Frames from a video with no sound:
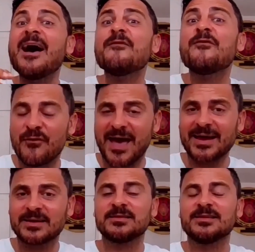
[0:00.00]

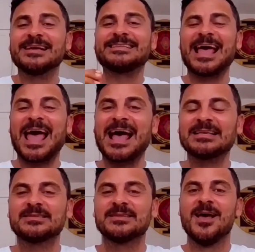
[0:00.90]
effect it
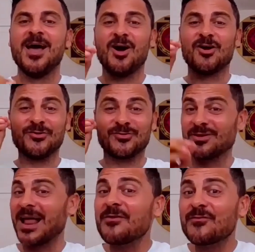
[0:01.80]
has on
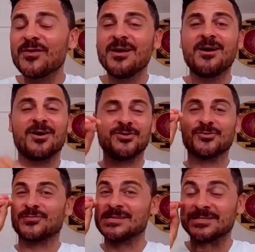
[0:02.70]
your life, on
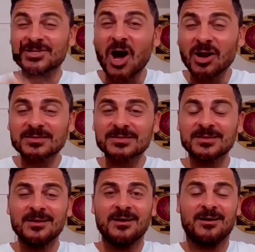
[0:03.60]
your results,